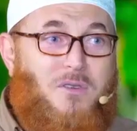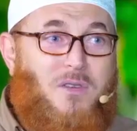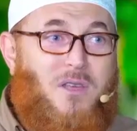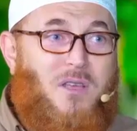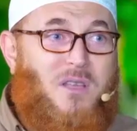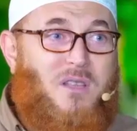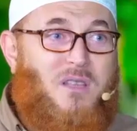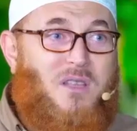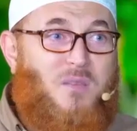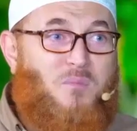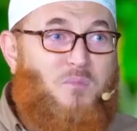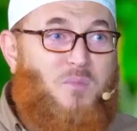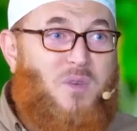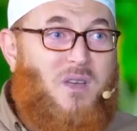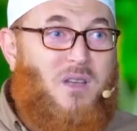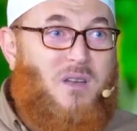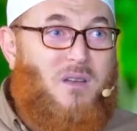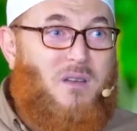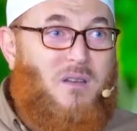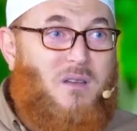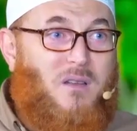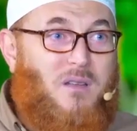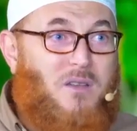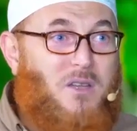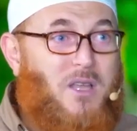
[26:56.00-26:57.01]
you ring the
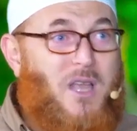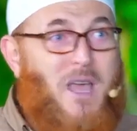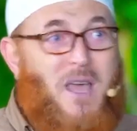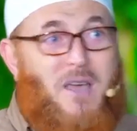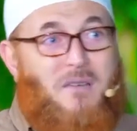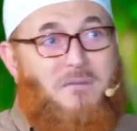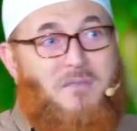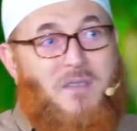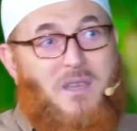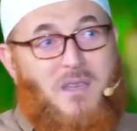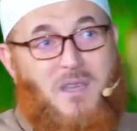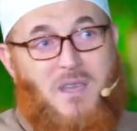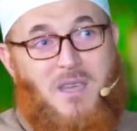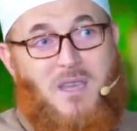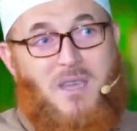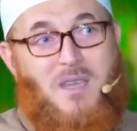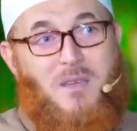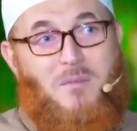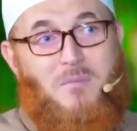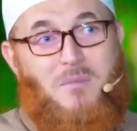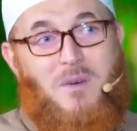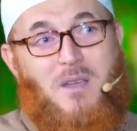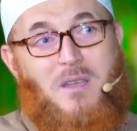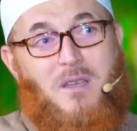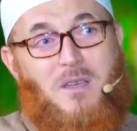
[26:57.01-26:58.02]
bell, you have the
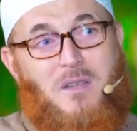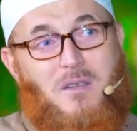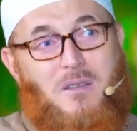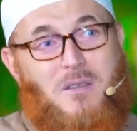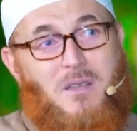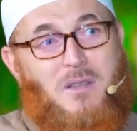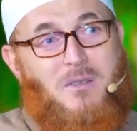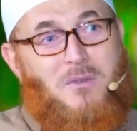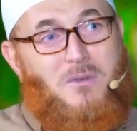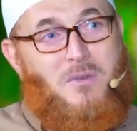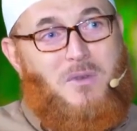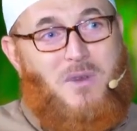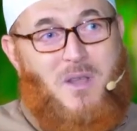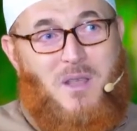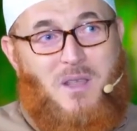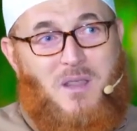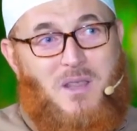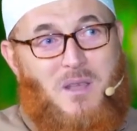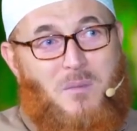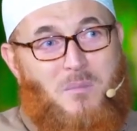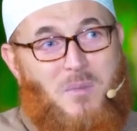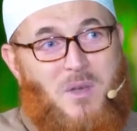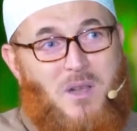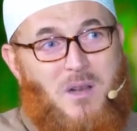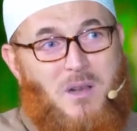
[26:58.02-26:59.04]
key, but you intend to ring
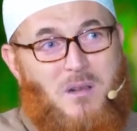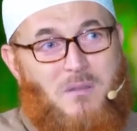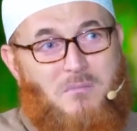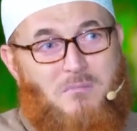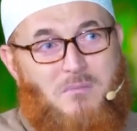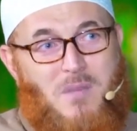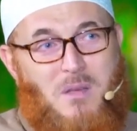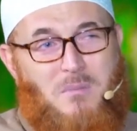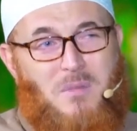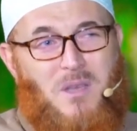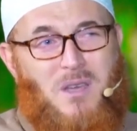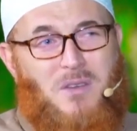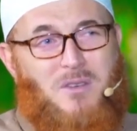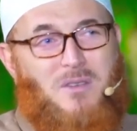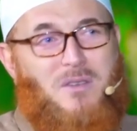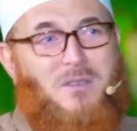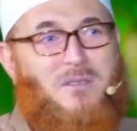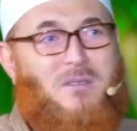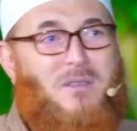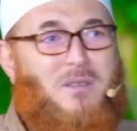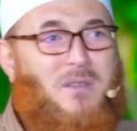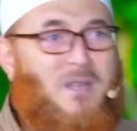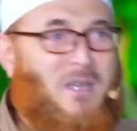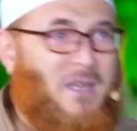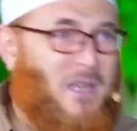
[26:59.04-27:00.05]
the bell. Maybe
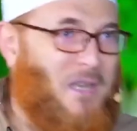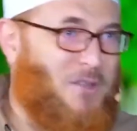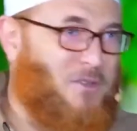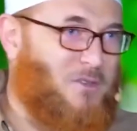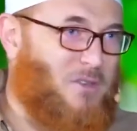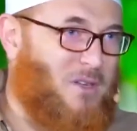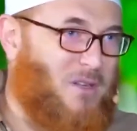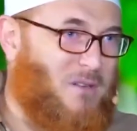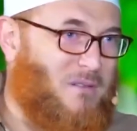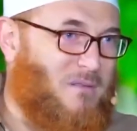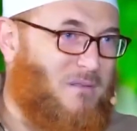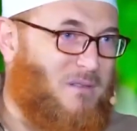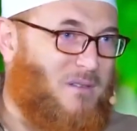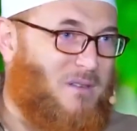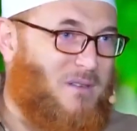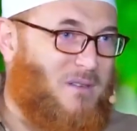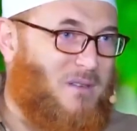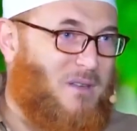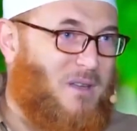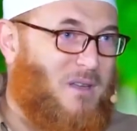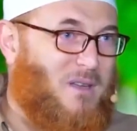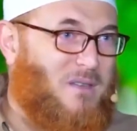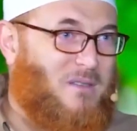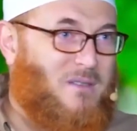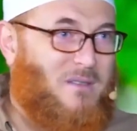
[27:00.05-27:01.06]
she's in the kitchen.
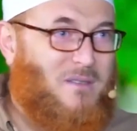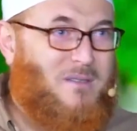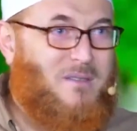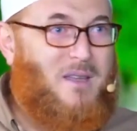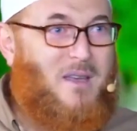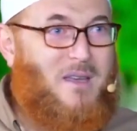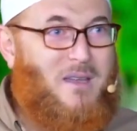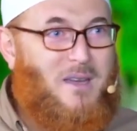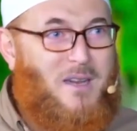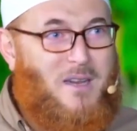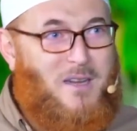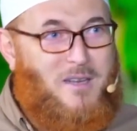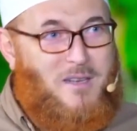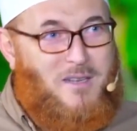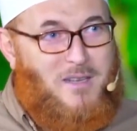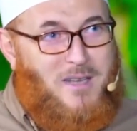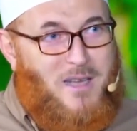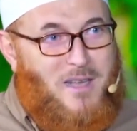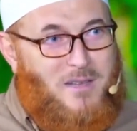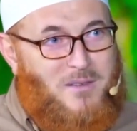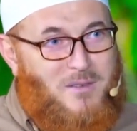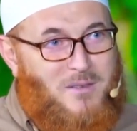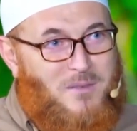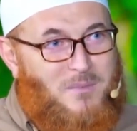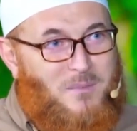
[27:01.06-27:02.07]
Mm. She's not ready
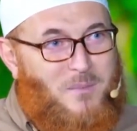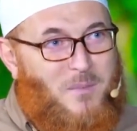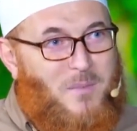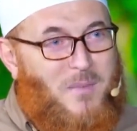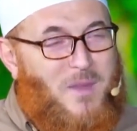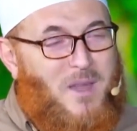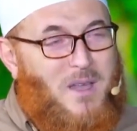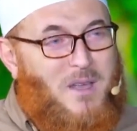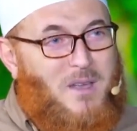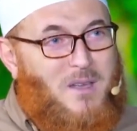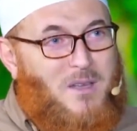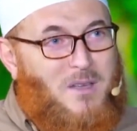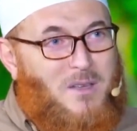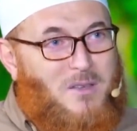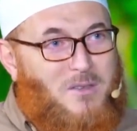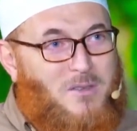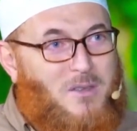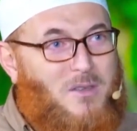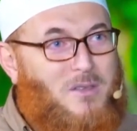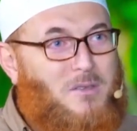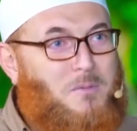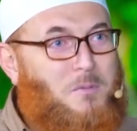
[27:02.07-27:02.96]
yet. So